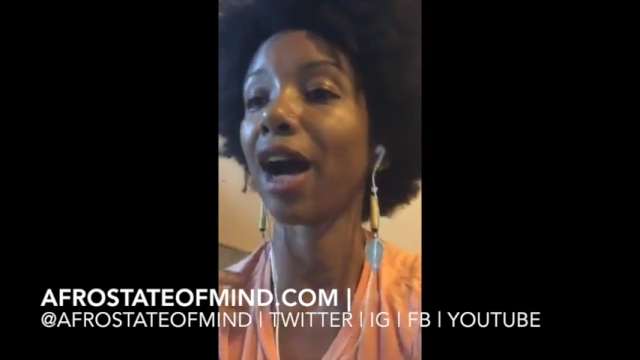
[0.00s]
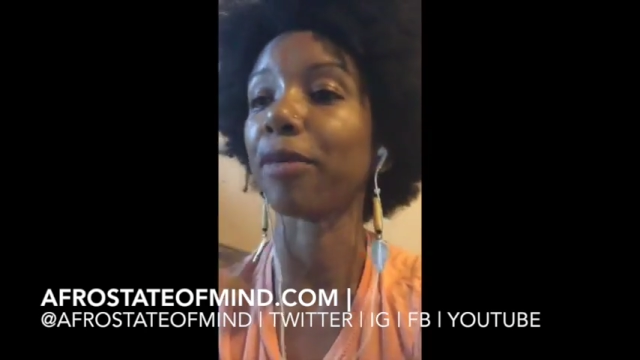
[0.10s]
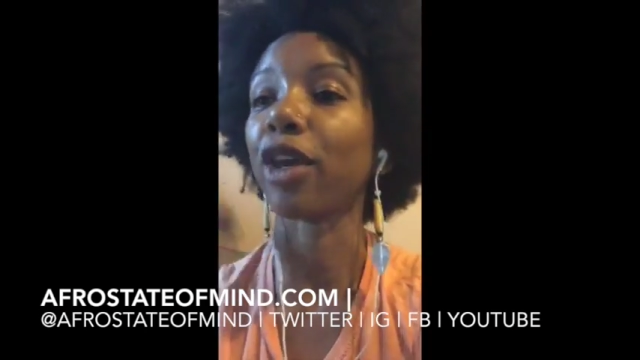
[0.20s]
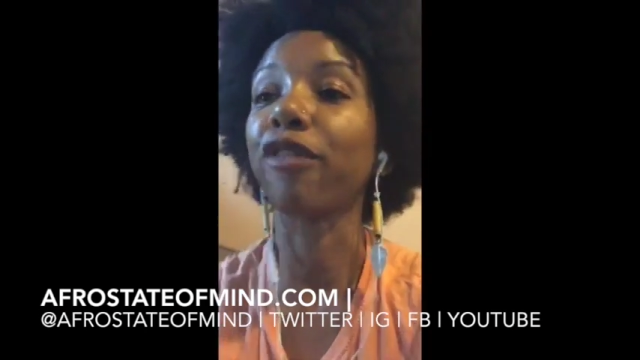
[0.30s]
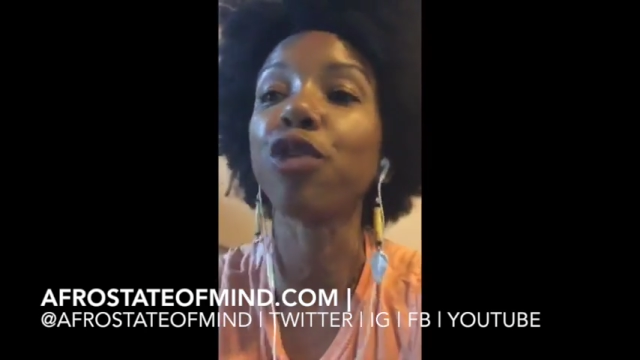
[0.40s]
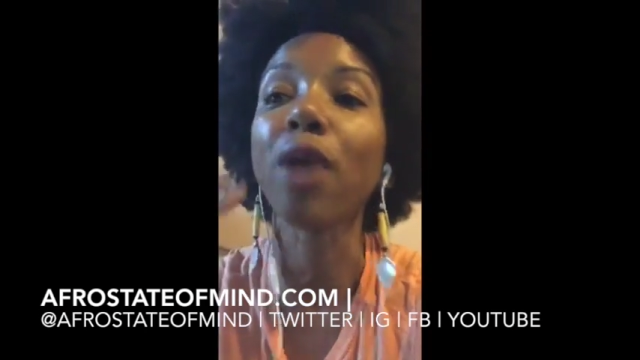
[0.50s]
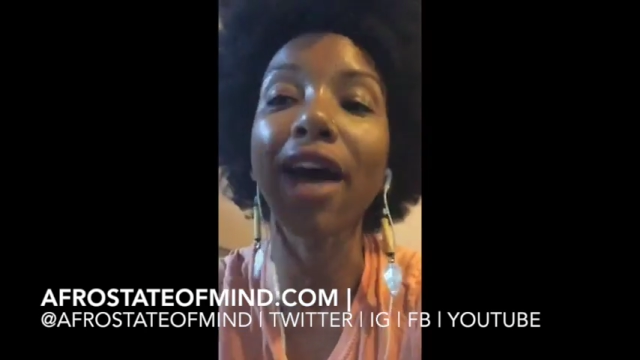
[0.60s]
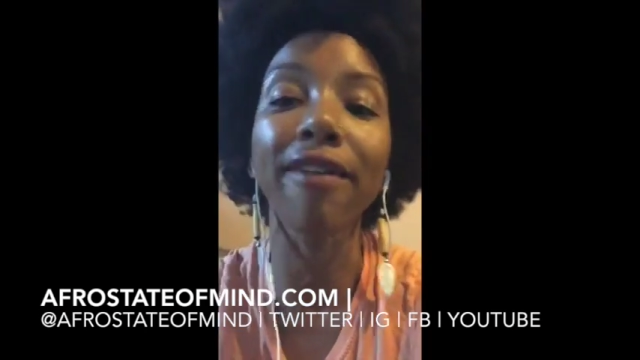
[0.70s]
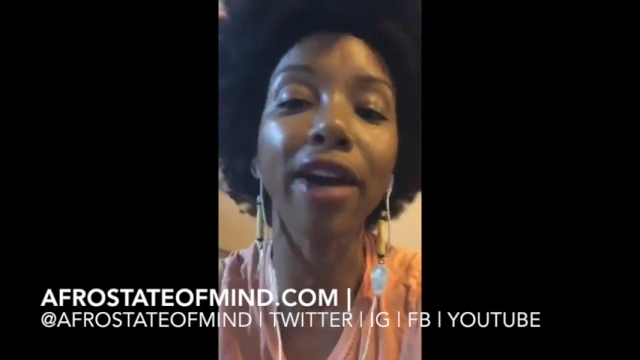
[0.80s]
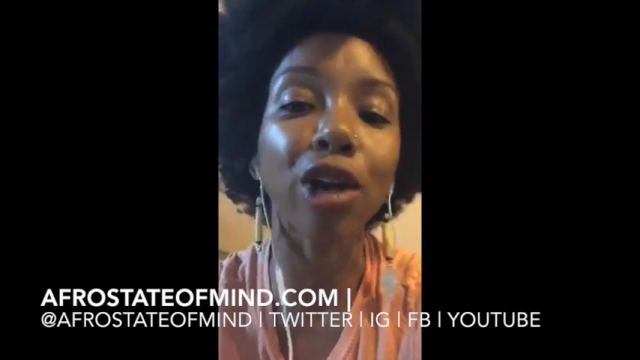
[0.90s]
If you
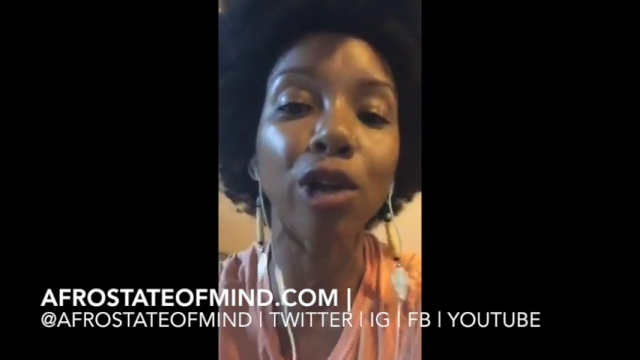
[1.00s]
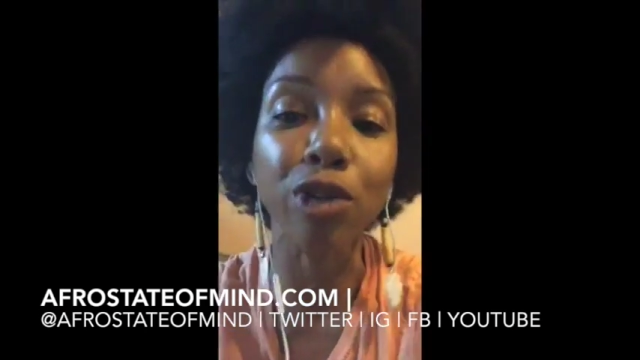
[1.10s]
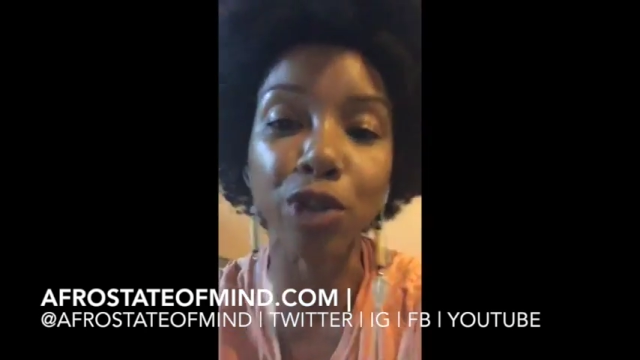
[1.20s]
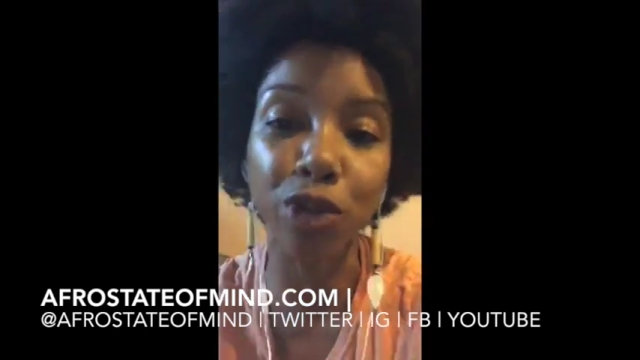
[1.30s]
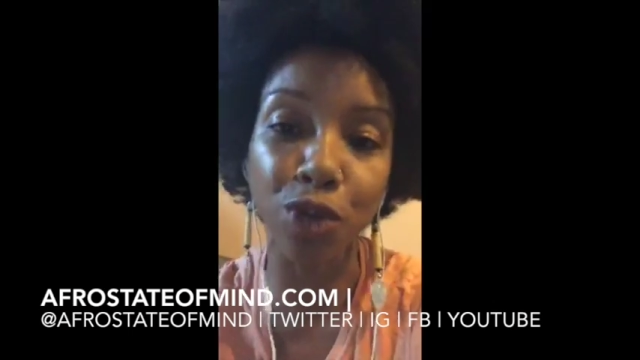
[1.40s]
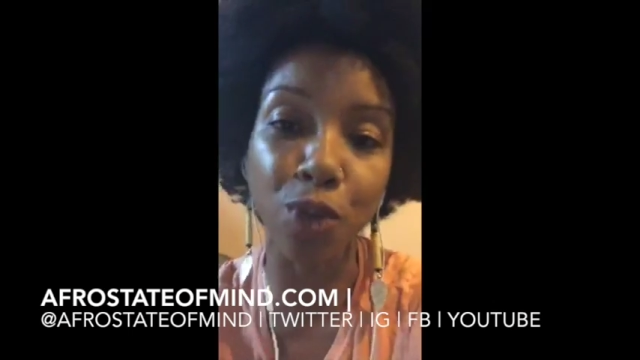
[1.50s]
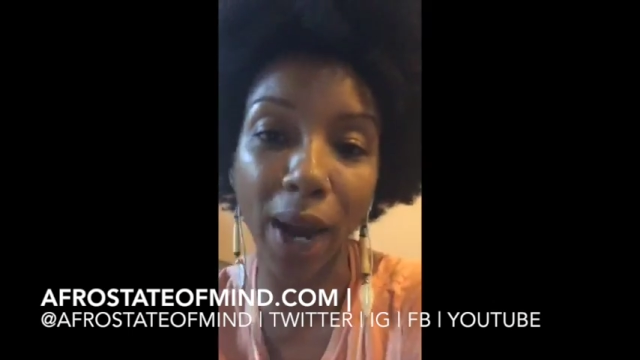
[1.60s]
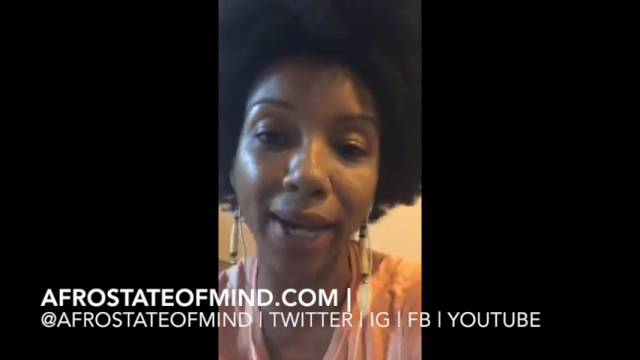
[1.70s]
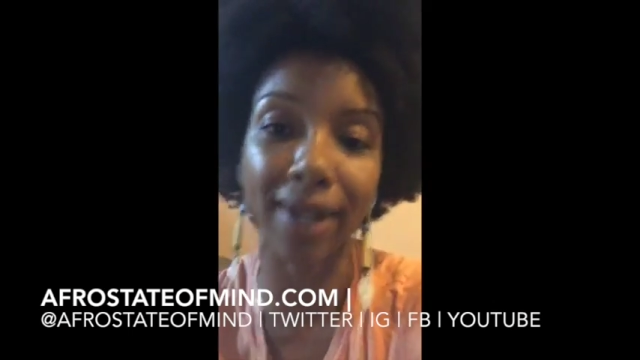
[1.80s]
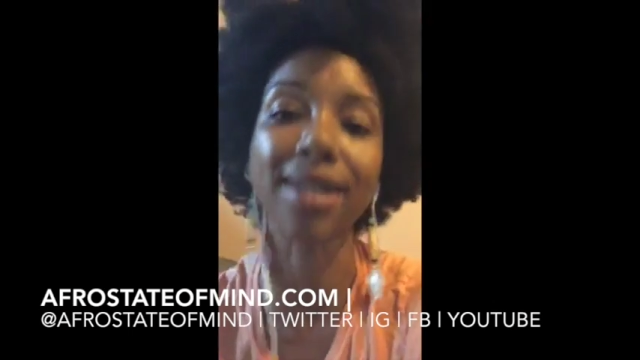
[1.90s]
have hair closer to
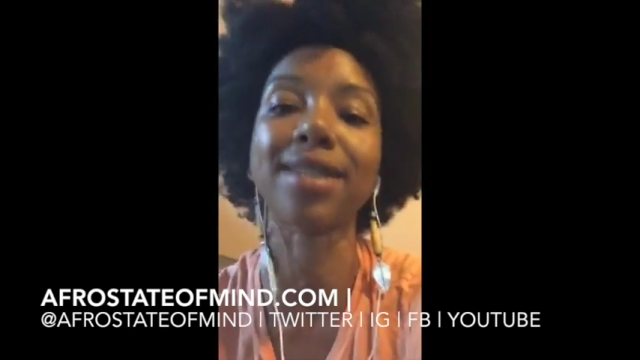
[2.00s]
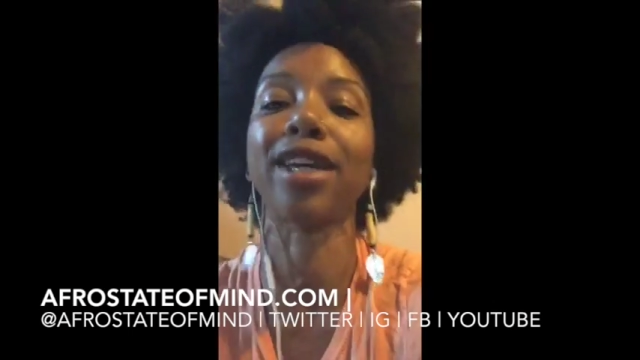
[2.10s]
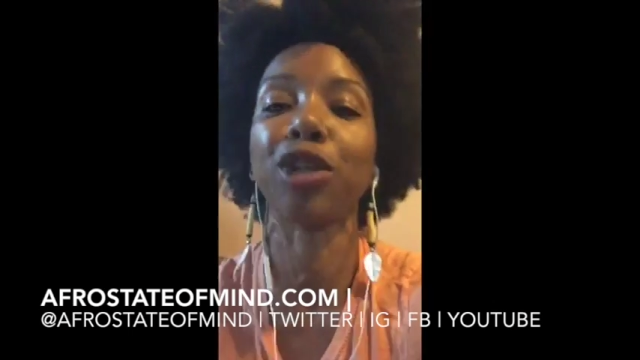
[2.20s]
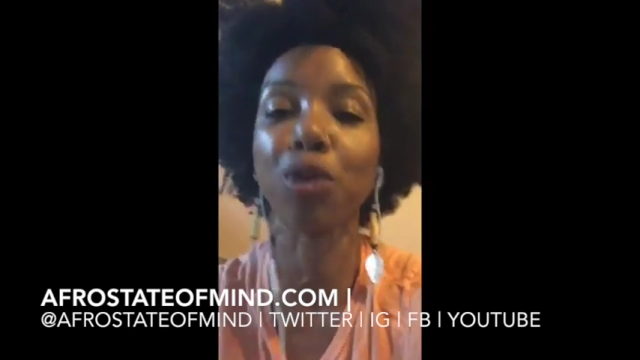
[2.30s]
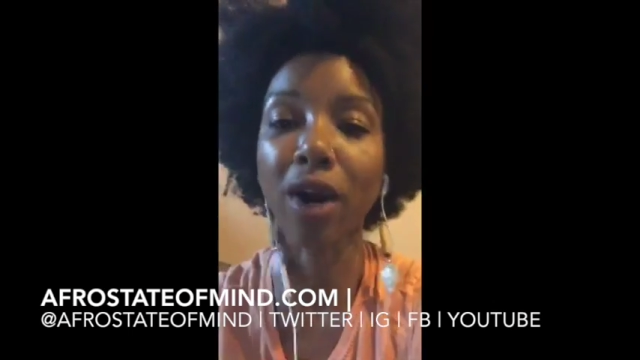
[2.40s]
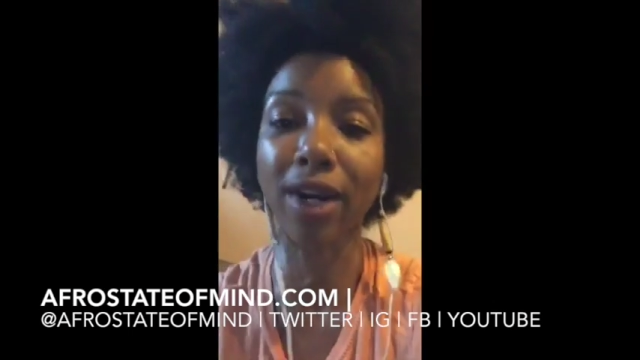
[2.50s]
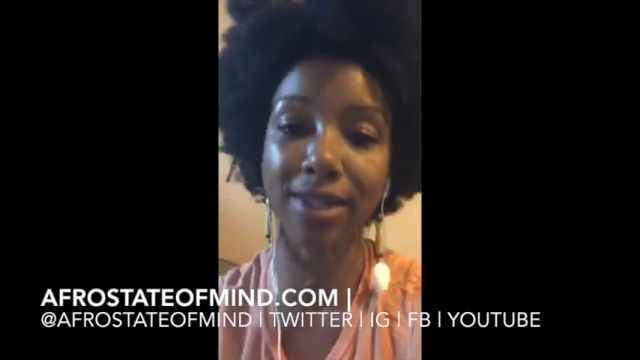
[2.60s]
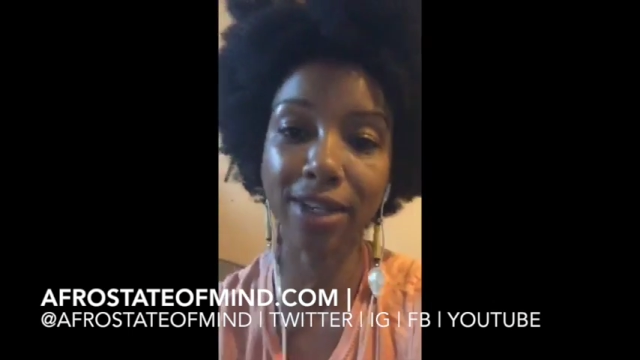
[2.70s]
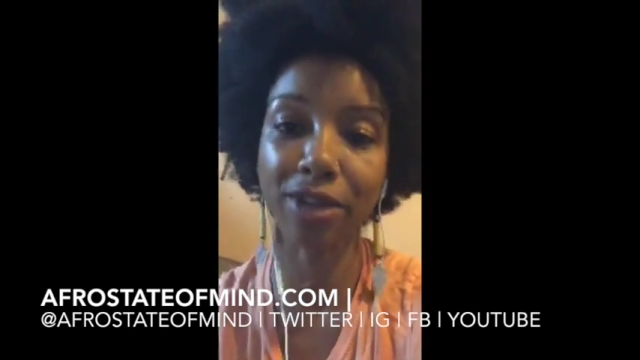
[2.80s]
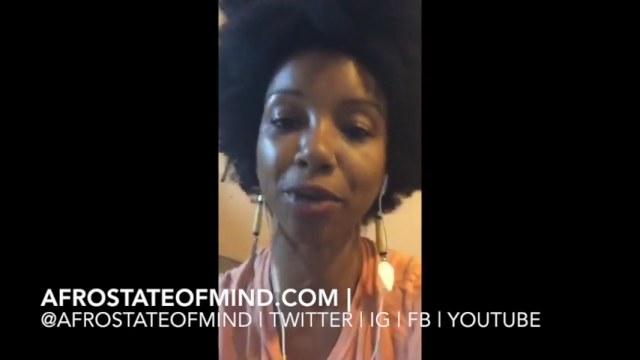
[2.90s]
whiteness, then you are
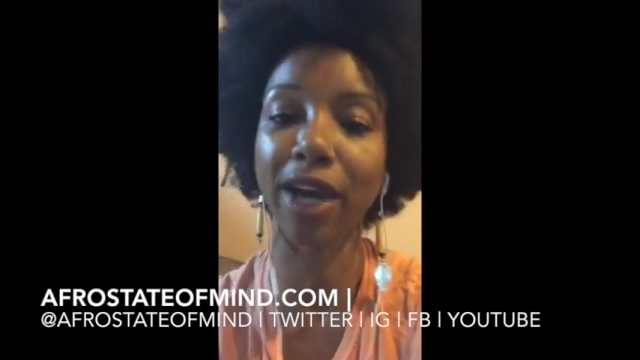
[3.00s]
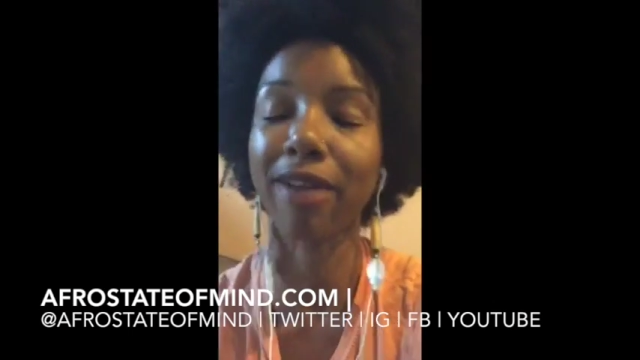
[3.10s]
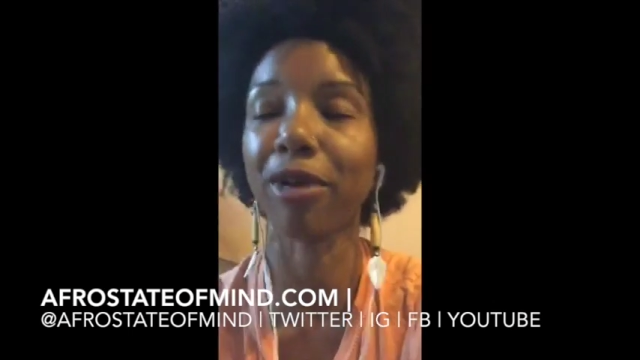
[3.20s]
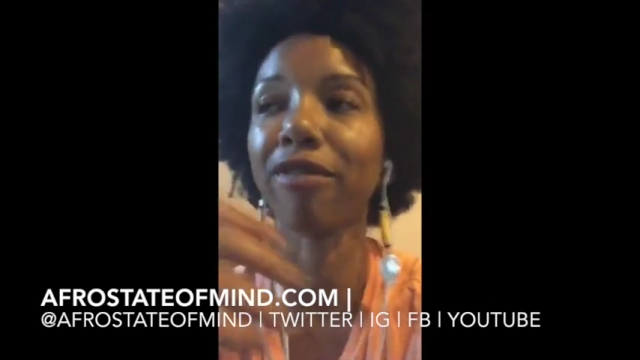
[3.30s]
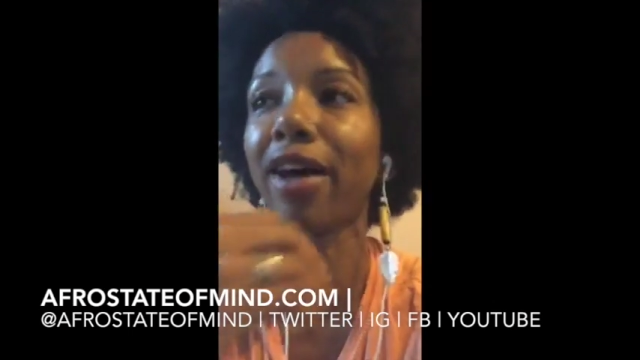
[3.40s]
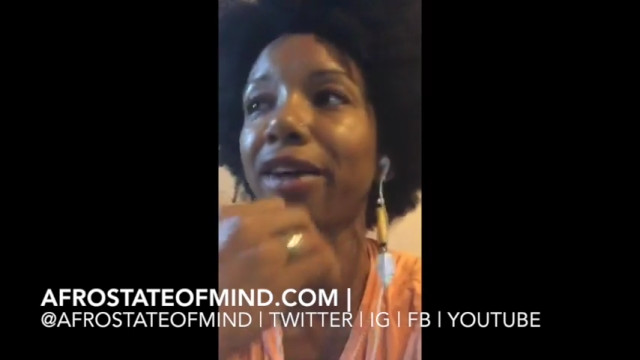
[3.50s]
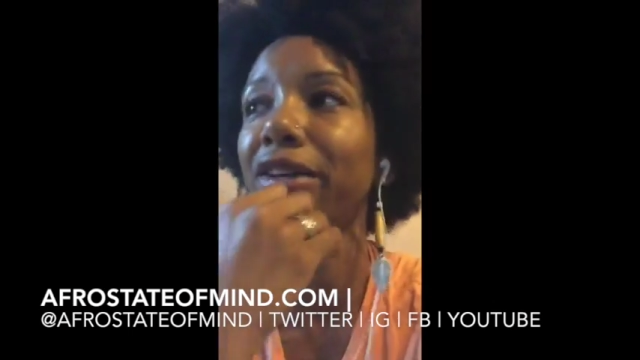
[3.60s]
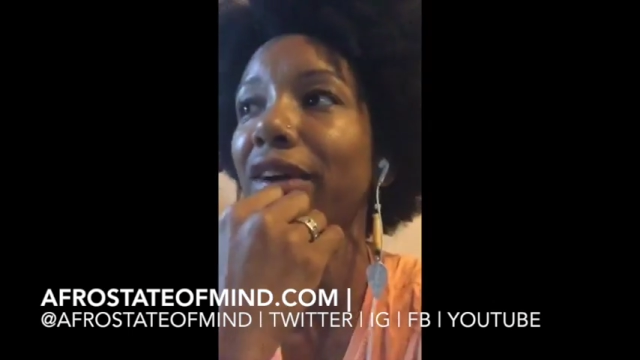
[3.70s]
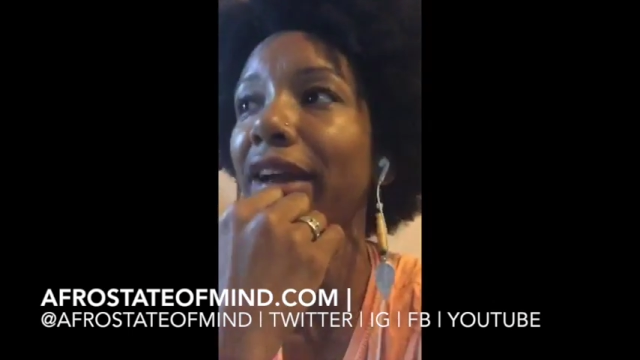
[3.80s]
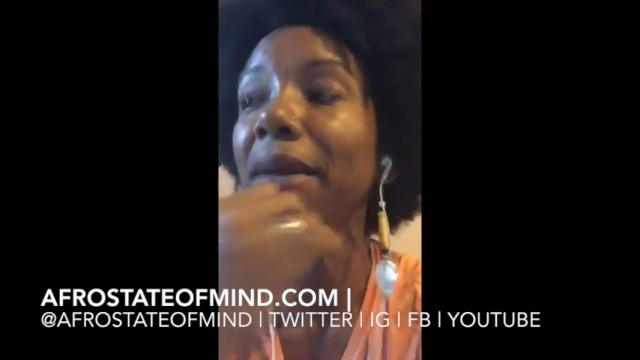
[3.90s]
considered to have more value,
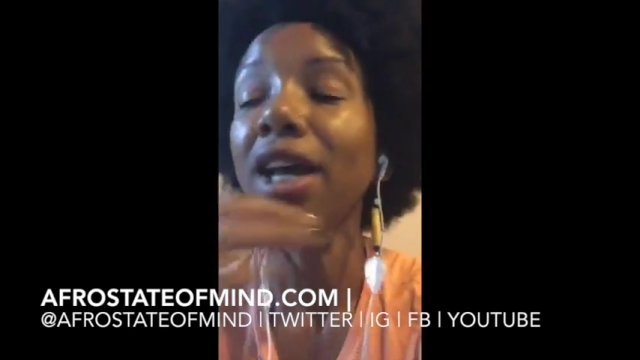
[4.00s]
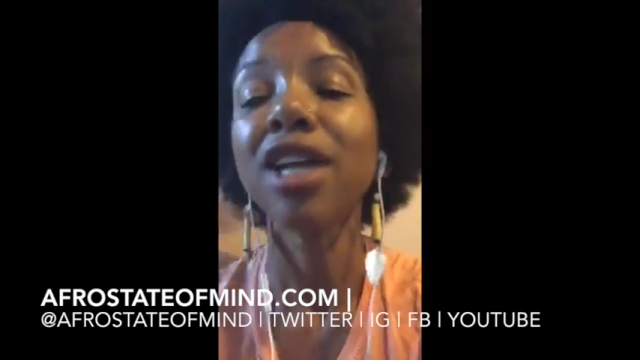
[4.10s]
right?